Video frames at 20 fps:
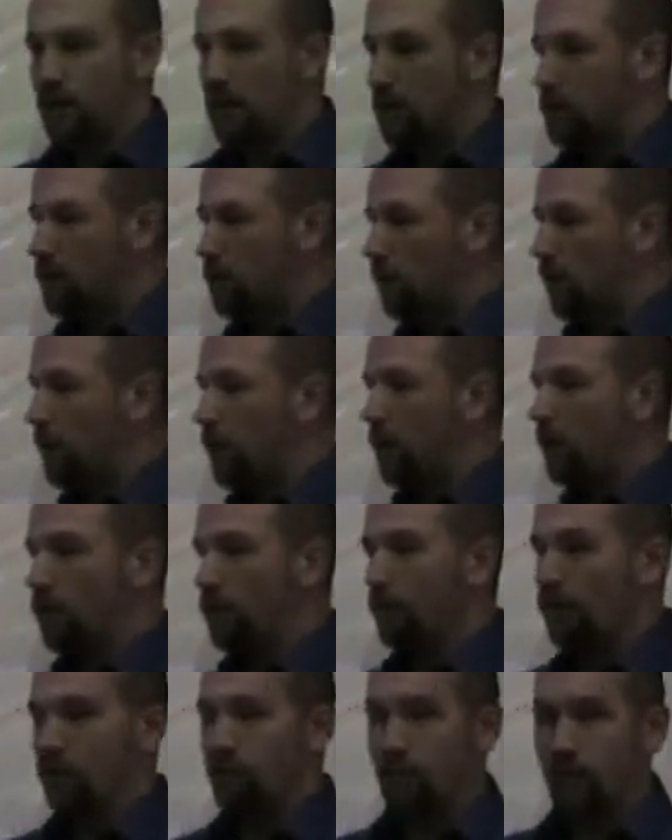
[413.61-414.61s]
So
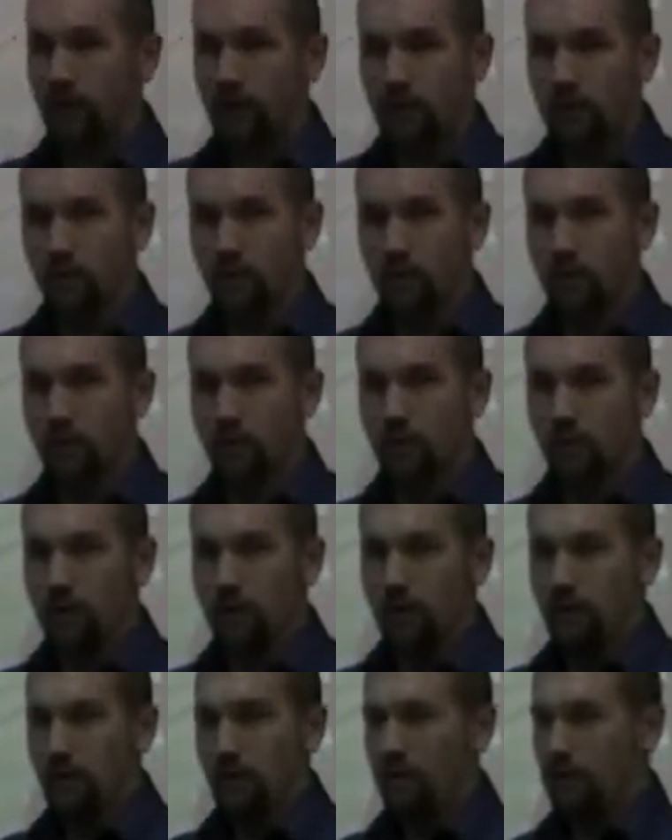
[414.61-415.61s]
all of their lectures,
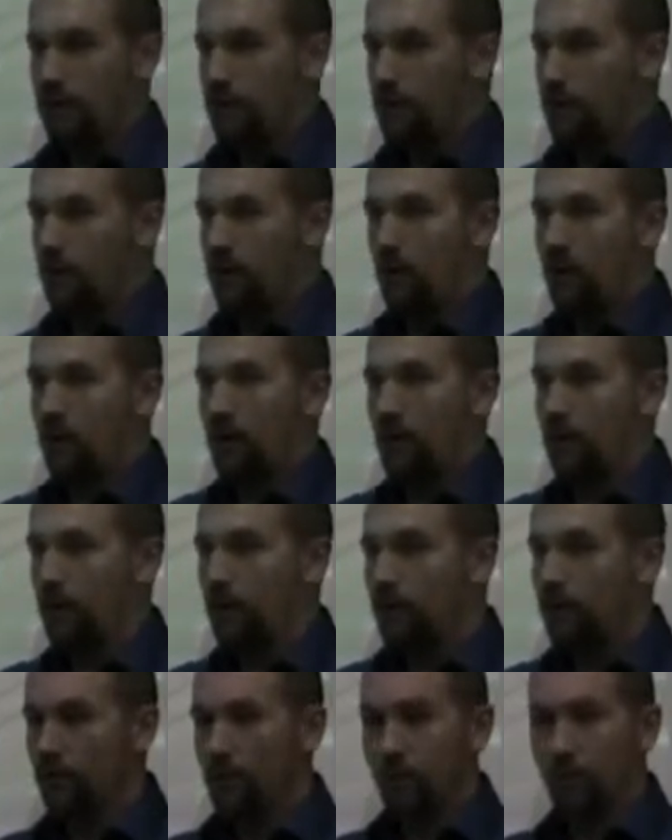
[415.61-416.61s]
all the
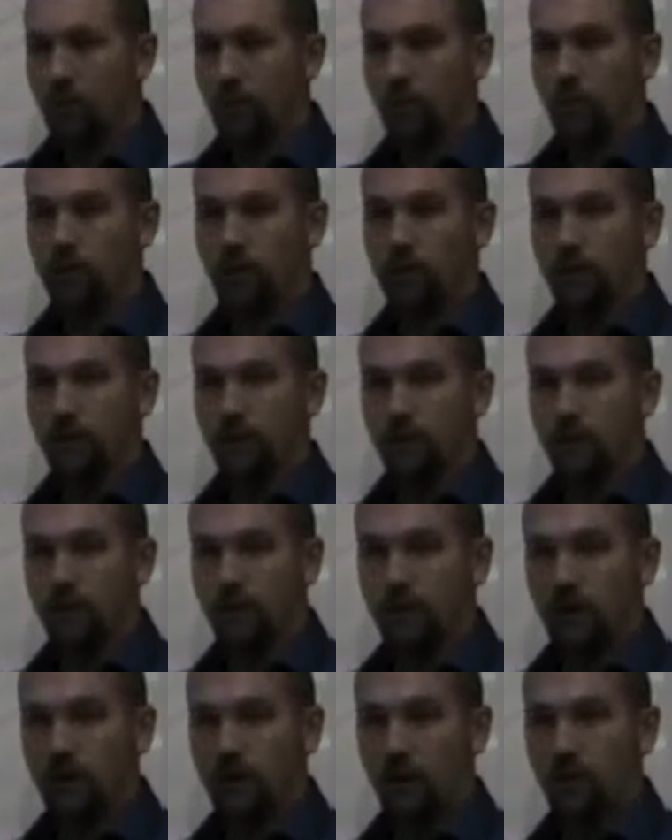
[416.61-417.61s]
way through the course,
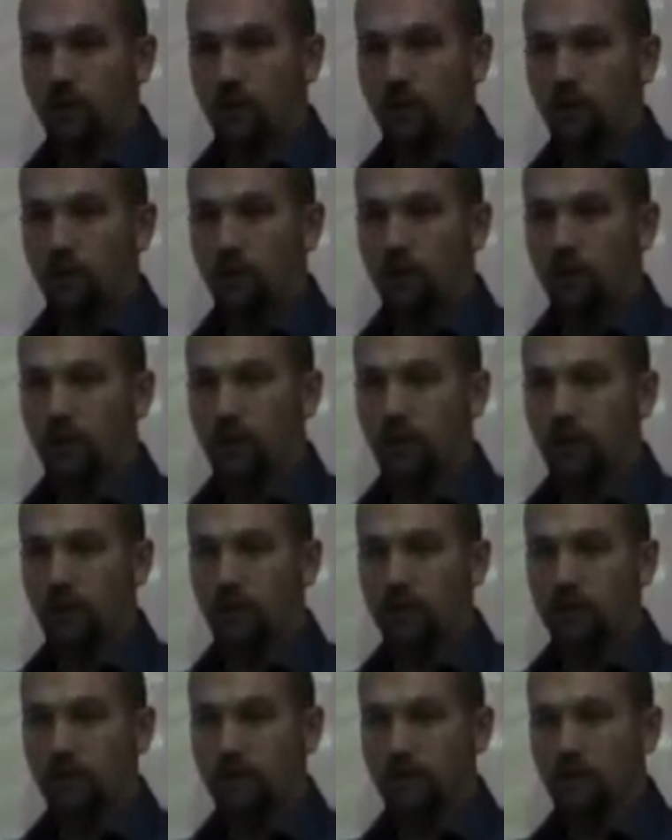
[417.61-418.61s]
are available
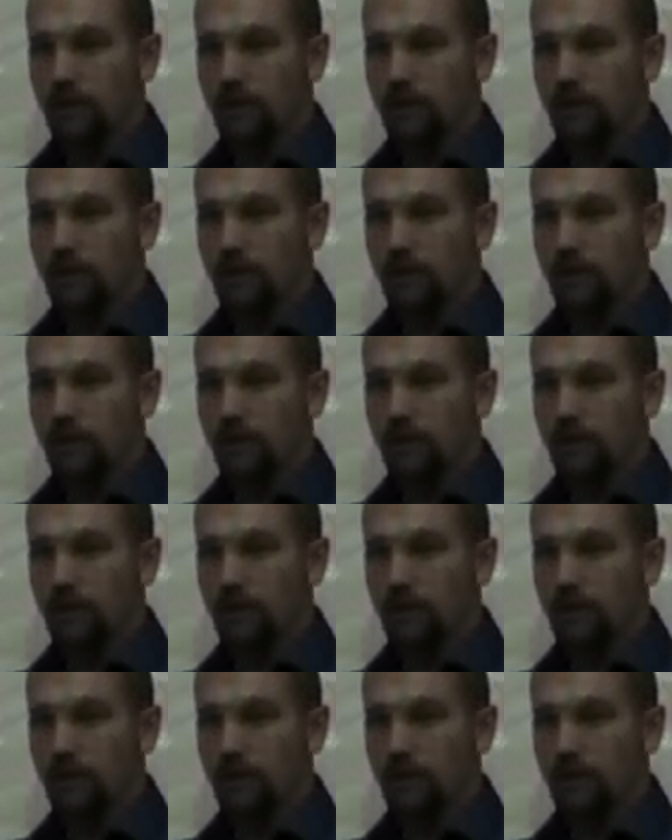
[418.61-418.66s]
online,